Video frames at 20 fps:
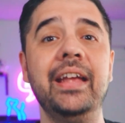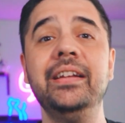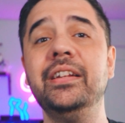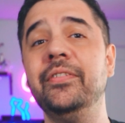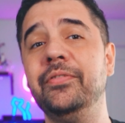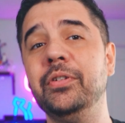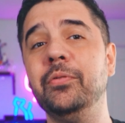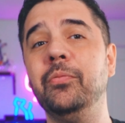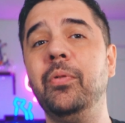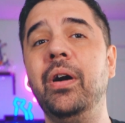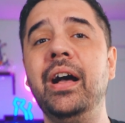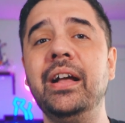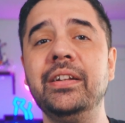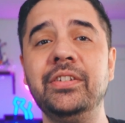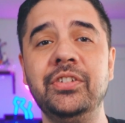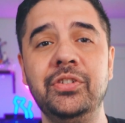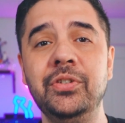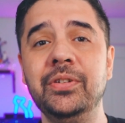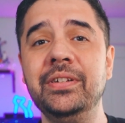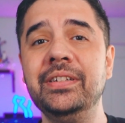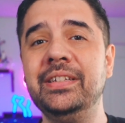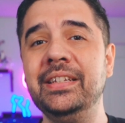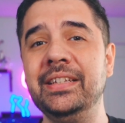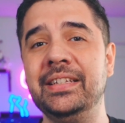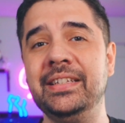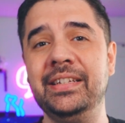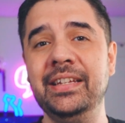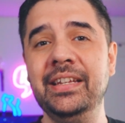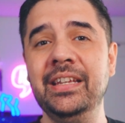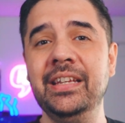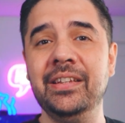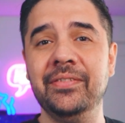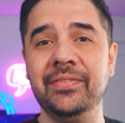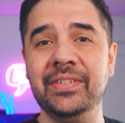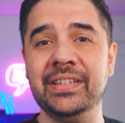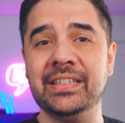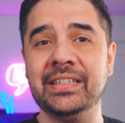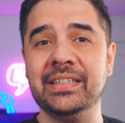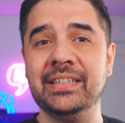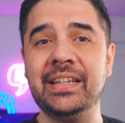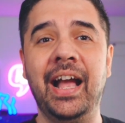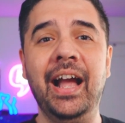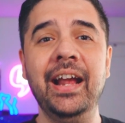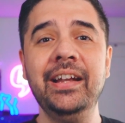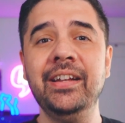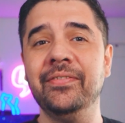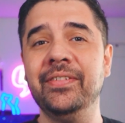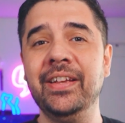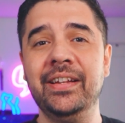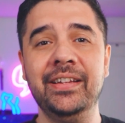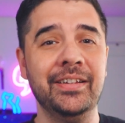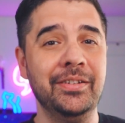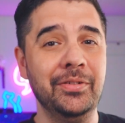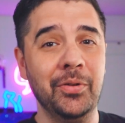And if you watch, you can see Steve is kind of getting